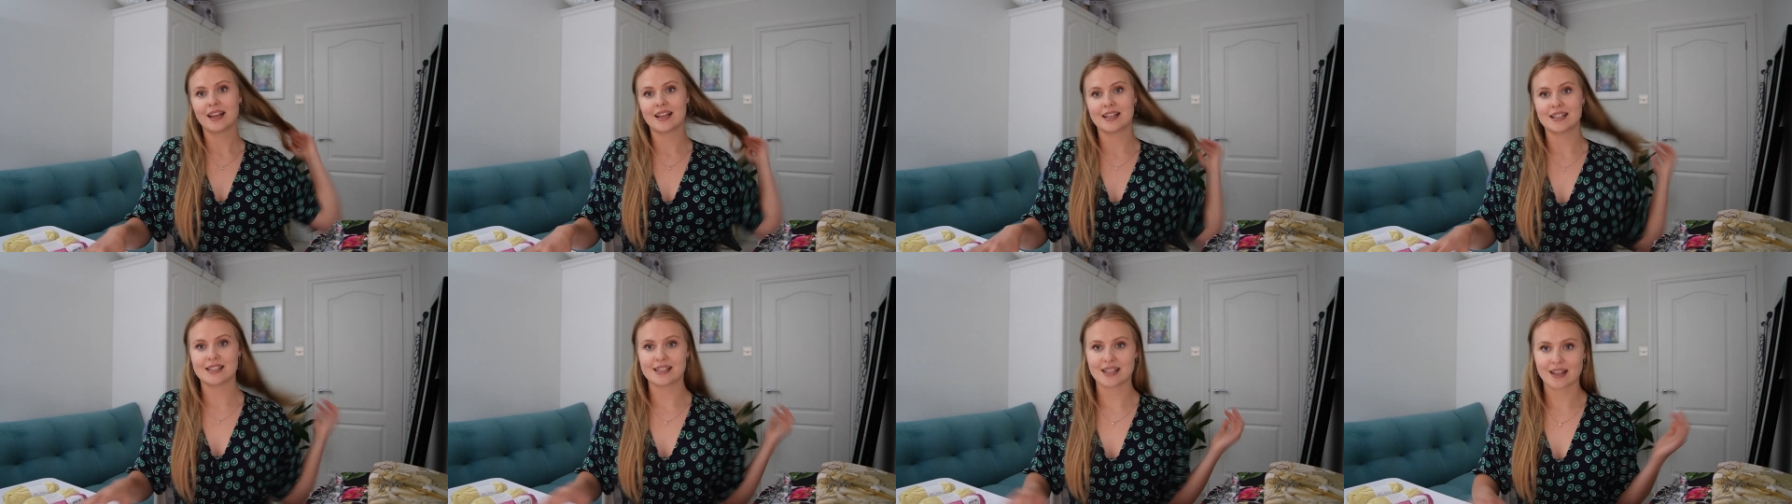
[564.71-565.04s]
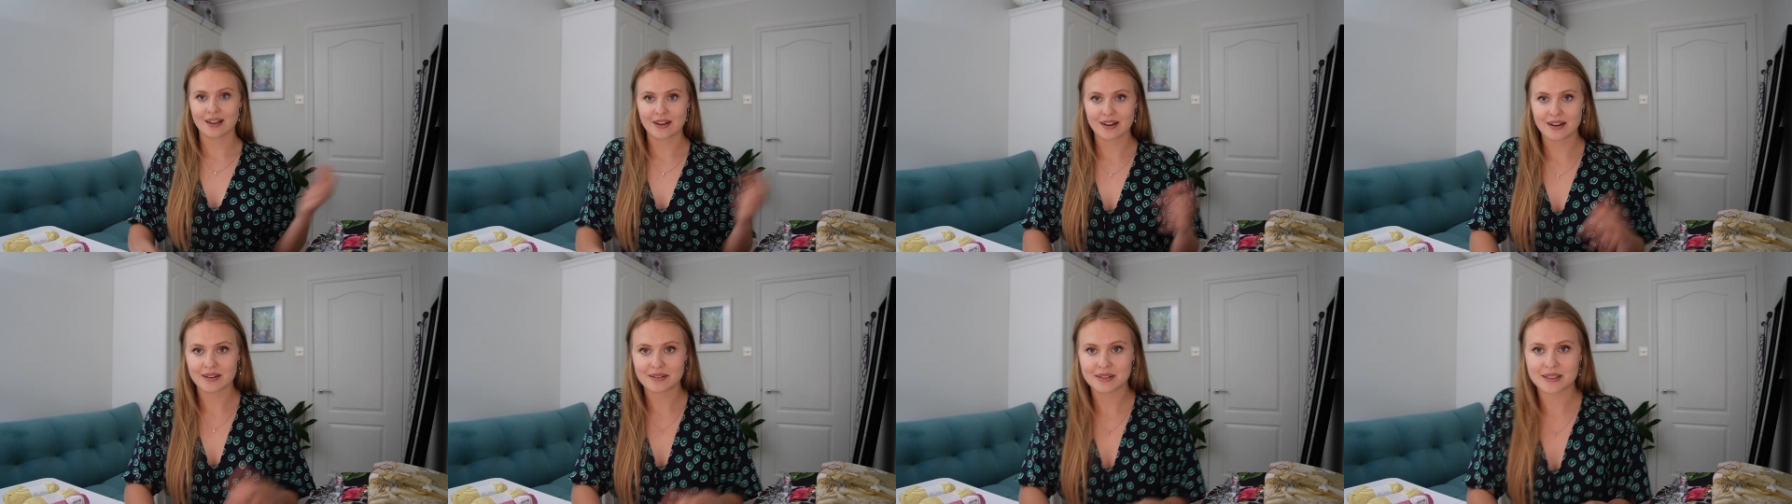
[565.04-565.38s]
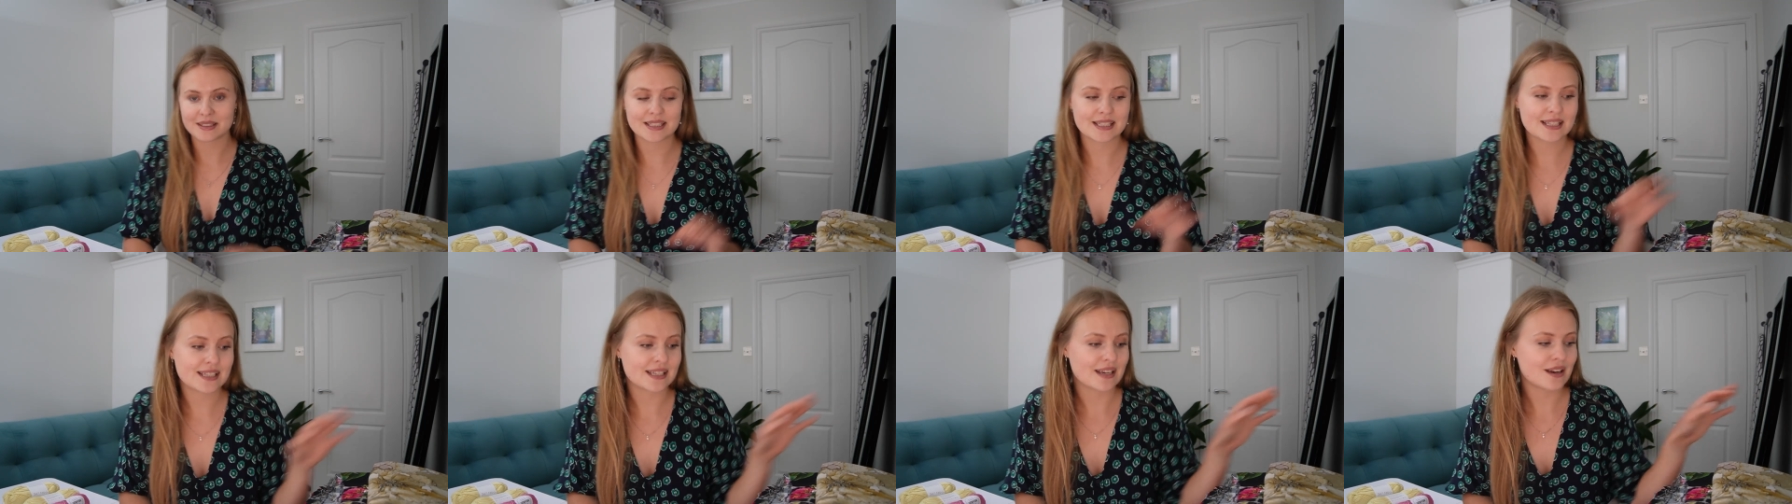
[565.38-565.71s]
So I'm going
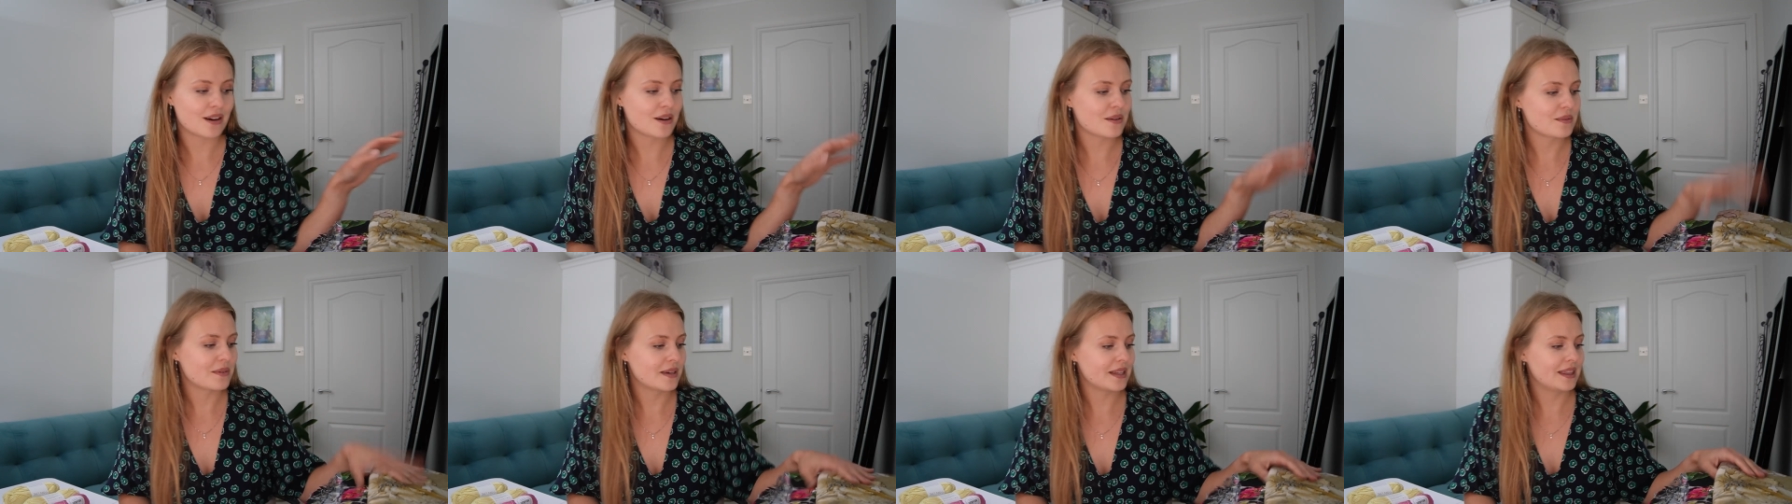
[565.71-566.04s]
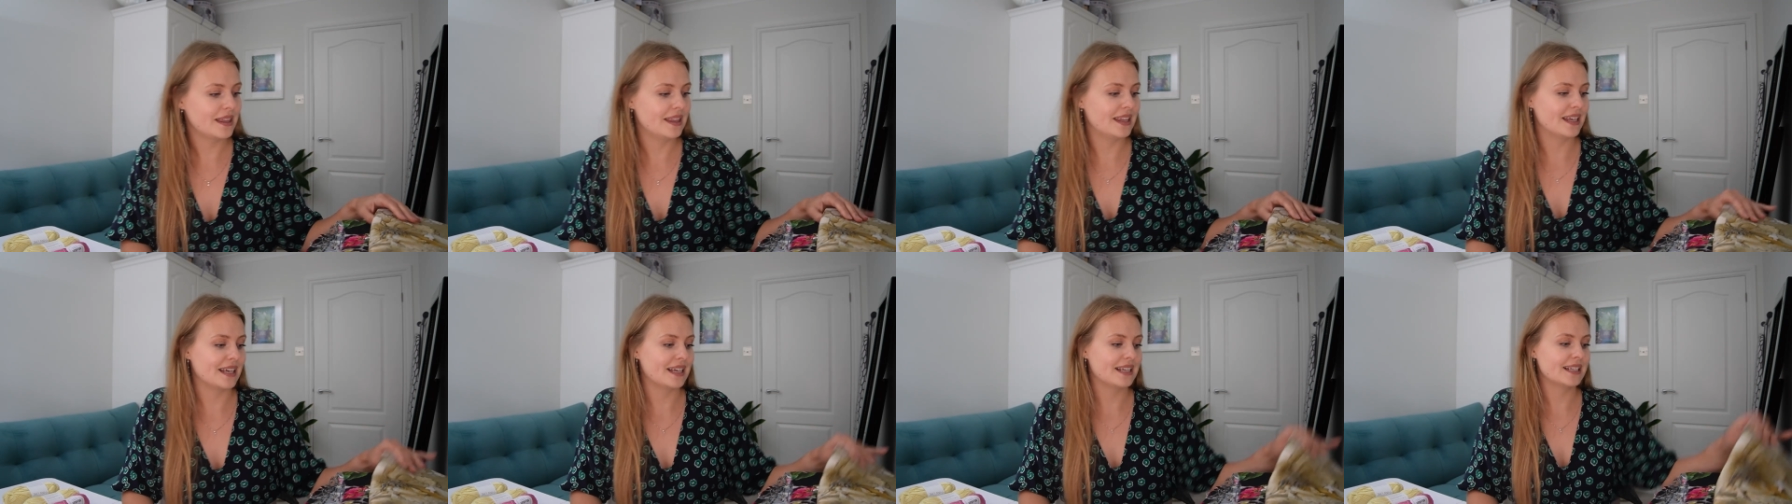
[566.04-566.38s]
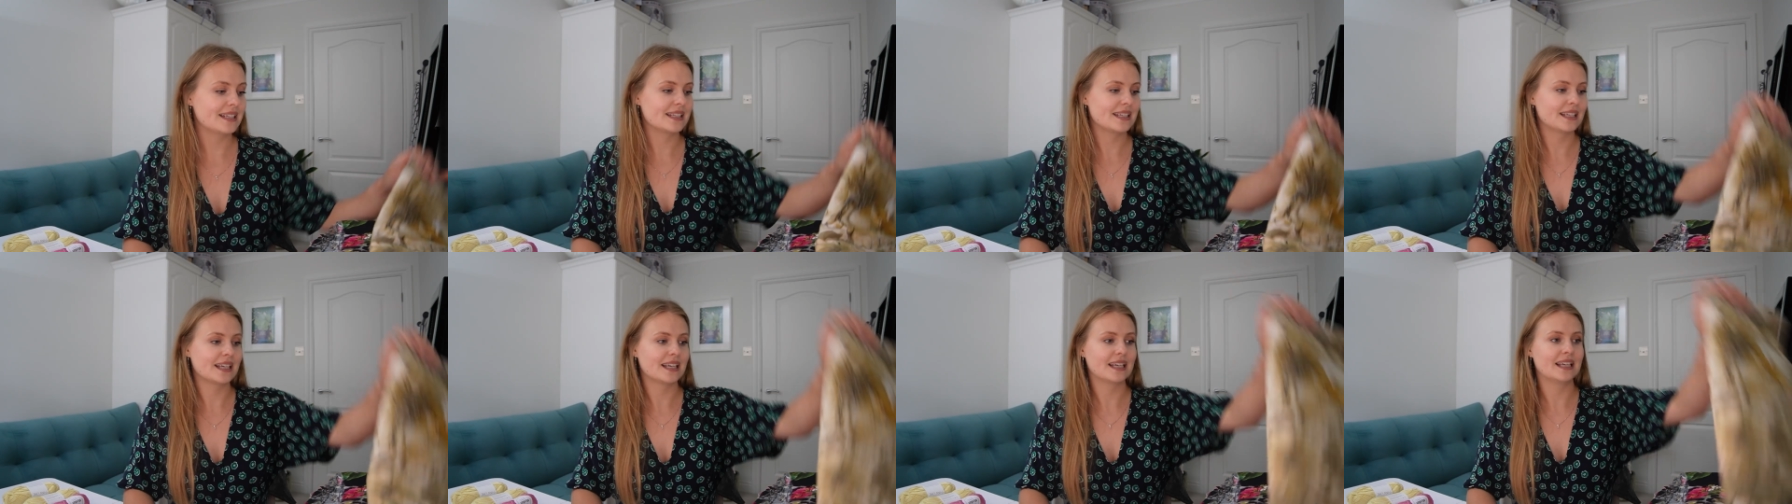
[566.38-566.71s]
to start with
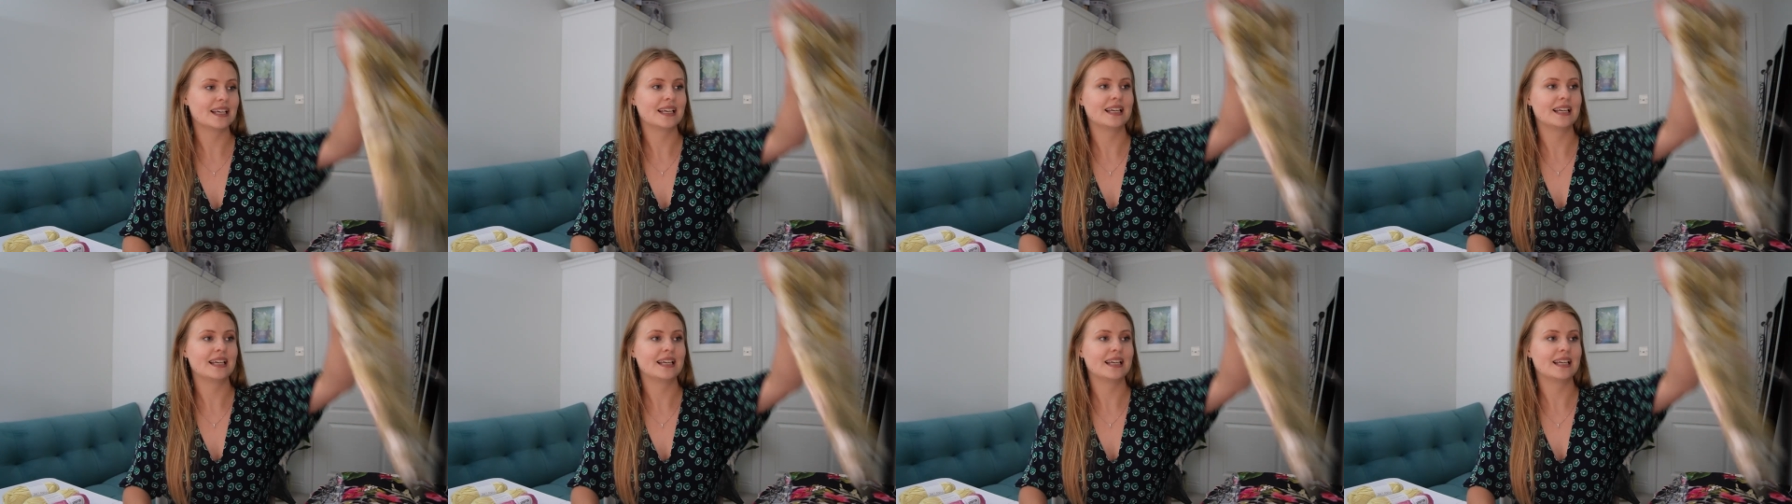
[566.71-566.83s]
this